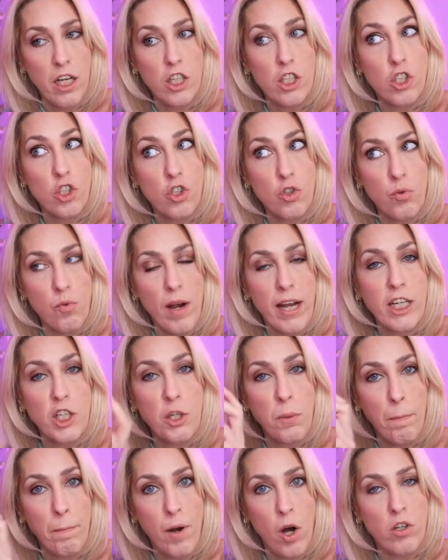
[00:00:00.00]

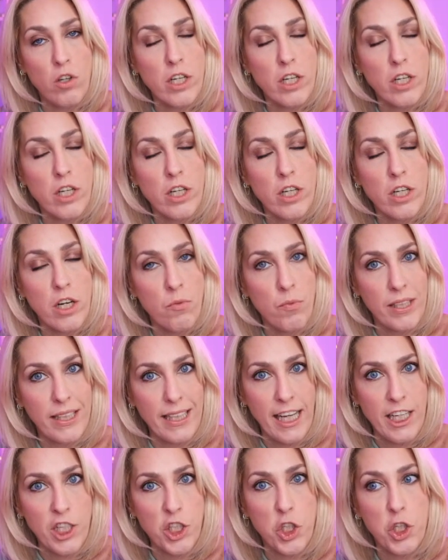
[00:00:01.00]
strange bond and
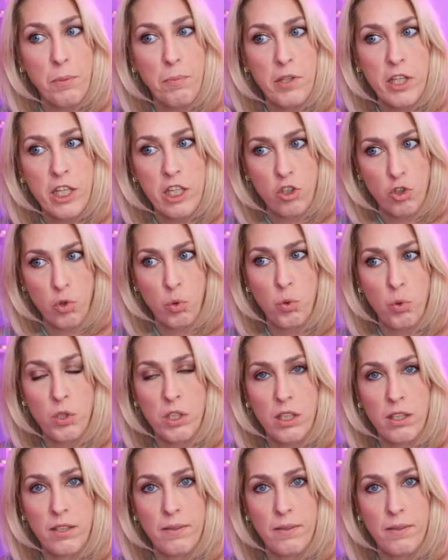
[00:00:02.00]
relationship with his daughter.